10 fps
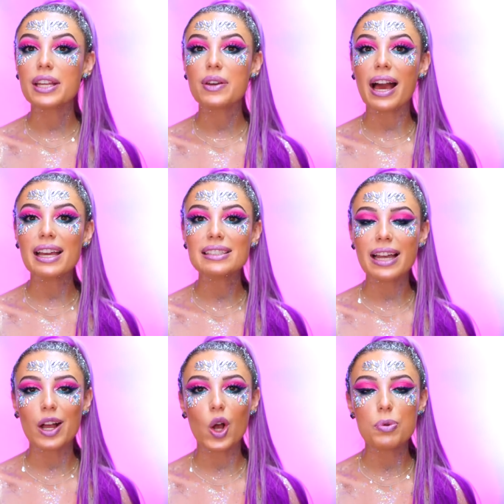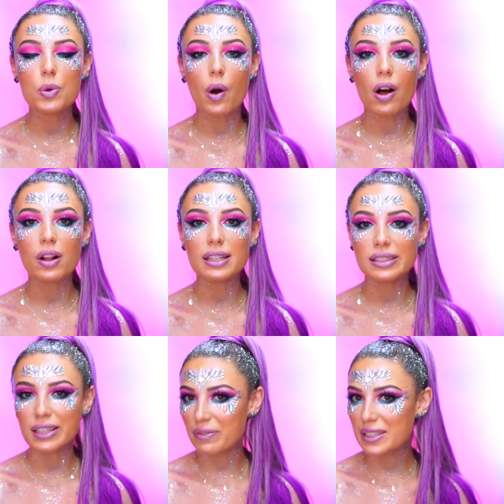you guys, I hope you all
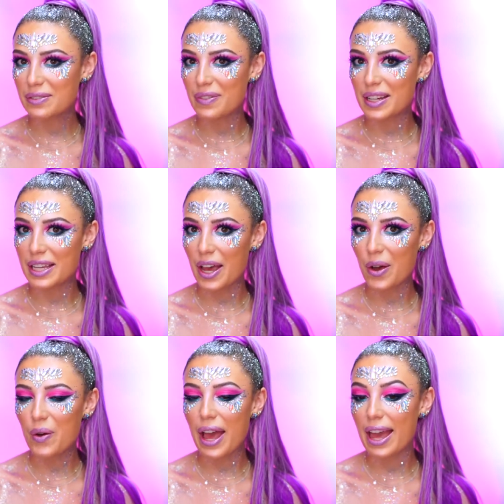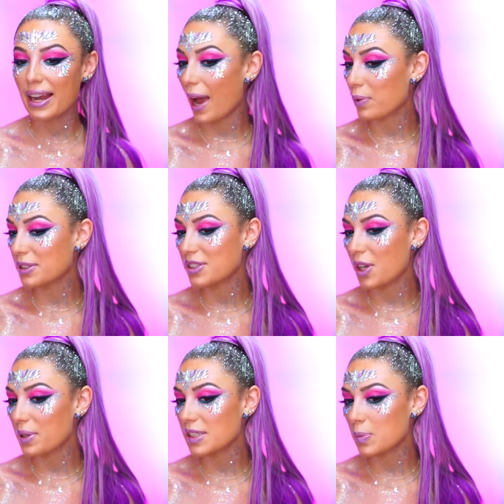love this video and I was
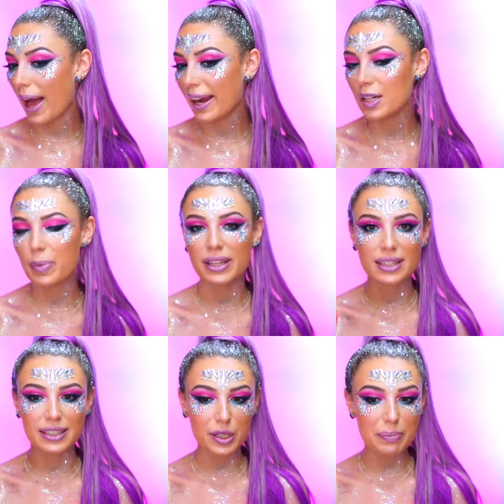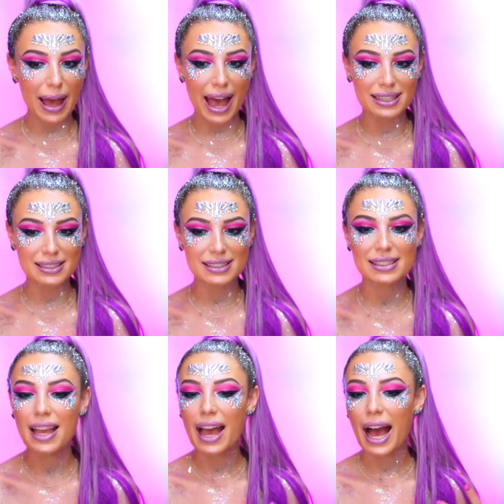so inspired by the glitter
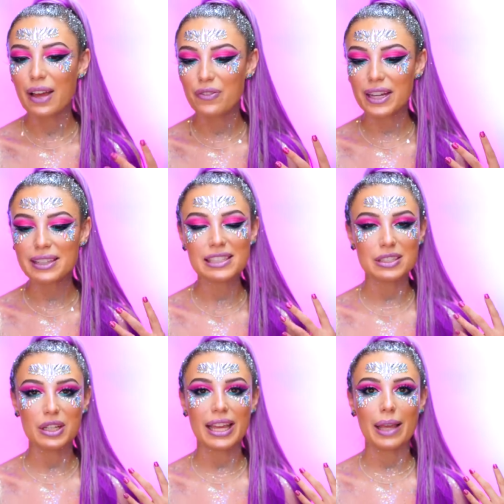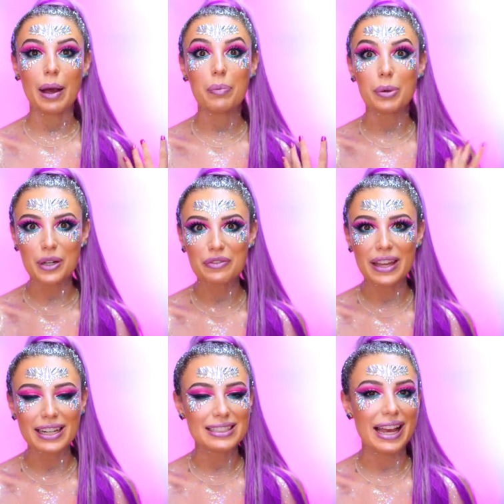masks I feel like this look came out
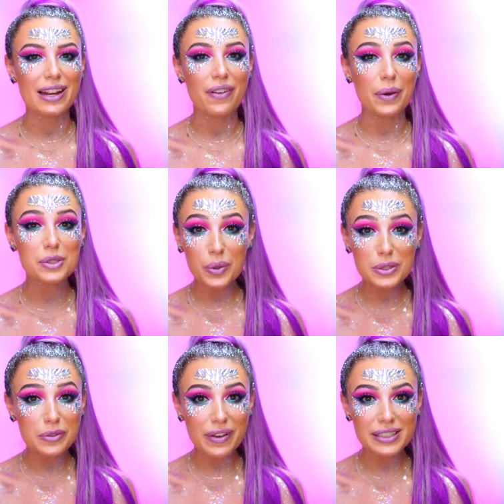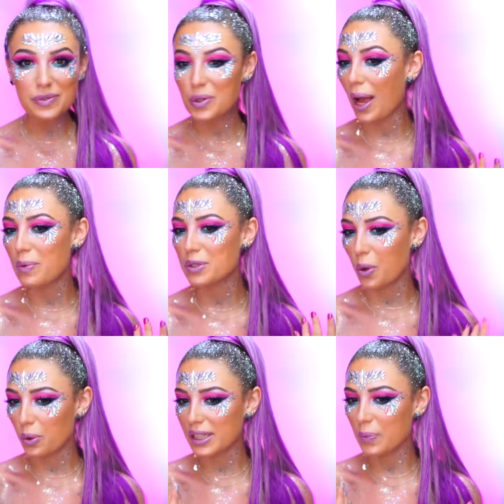perfect and if I was going to a festival I would
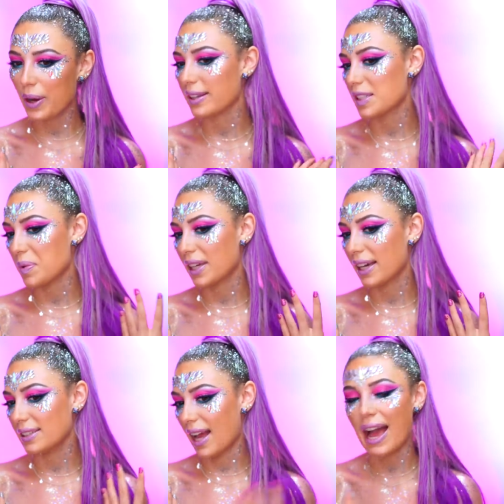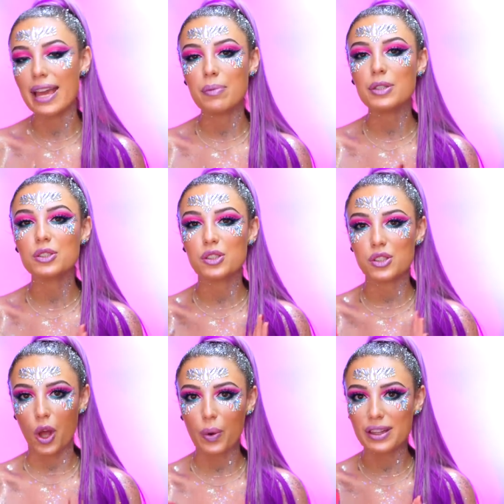totally wear this because I am
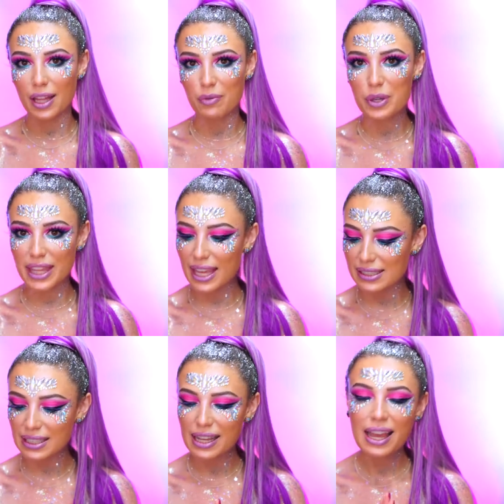so in love with it.